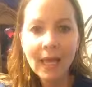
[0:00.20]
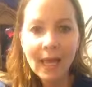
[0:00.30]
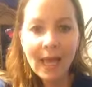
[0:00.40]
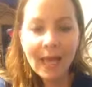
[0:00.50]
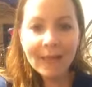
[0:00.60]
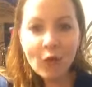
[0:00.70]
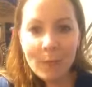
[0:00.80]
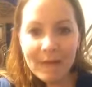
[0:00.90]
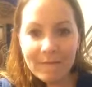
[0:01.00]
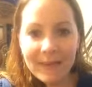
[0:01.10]
Hello, my
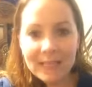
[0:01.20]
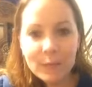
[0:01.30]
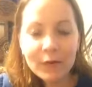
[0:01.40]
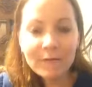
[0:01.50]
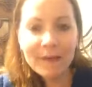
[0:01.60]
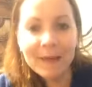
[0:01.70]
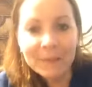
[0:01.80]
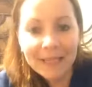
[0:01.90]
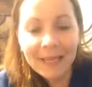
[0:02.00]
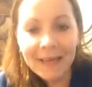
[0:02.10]
Facebook
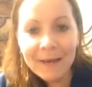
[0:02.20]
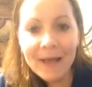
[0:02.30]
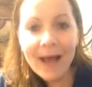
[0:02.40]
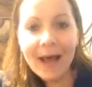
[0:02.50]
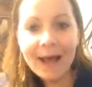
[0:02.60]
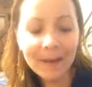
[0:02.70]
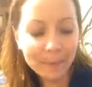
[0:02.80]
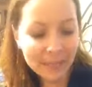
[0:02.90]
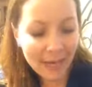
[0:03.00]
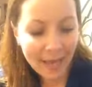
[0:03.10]
family.
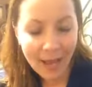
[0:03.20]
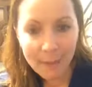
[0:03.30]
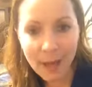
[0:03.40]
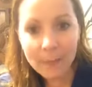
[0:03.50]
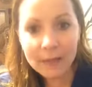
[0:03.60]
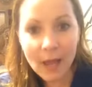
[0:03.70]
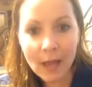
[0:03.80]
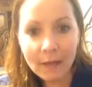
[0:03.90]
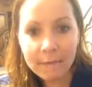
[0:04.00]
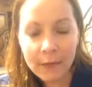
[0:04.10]
Today I'm coming
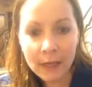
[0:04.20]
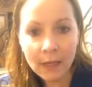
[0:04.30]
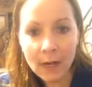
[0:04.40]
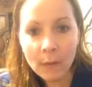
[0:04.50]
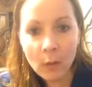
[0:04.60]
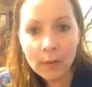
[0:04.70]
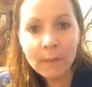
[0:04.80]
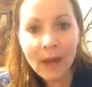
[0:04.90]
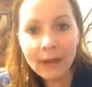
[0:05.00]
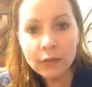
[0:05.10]
live and I'm going
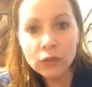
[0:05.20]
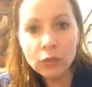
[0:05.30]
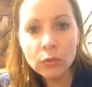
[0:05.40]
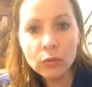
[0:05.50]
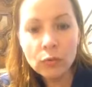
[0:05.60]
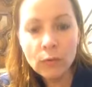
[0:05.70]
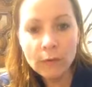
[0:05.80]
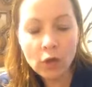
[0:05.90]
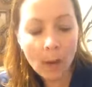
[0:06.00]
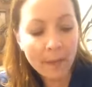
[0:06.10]
back to the
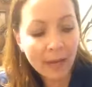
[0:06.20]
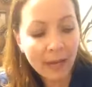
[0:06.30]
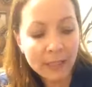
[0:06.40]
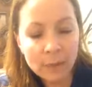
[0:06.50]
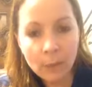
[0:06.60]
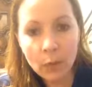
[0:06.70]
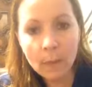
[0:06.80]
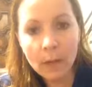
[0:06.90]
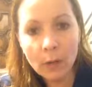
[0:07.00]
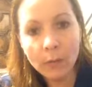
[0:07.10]
topic I spoke
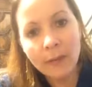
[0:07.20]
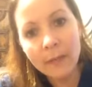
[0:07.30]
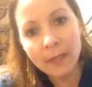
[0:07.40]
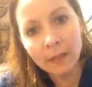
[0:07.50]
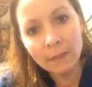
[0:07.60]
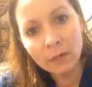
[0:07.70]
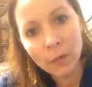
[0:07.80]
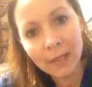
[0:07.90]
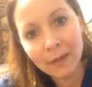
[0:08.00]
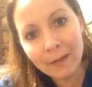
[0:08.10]
about in the beginning of the
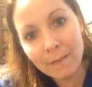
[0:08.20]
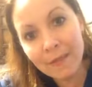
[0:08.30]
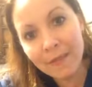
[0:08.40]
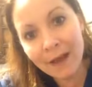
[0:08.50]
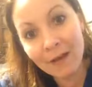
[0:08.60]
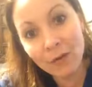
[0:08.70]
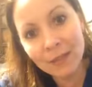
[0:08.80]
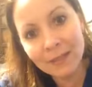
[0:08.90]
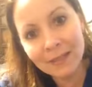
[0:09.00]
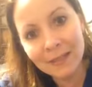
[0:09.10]
week, thyroid
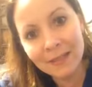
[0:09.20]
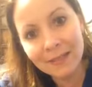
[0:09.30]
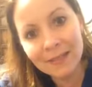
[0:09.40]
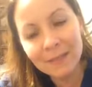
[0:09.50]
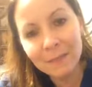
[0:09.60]
disease.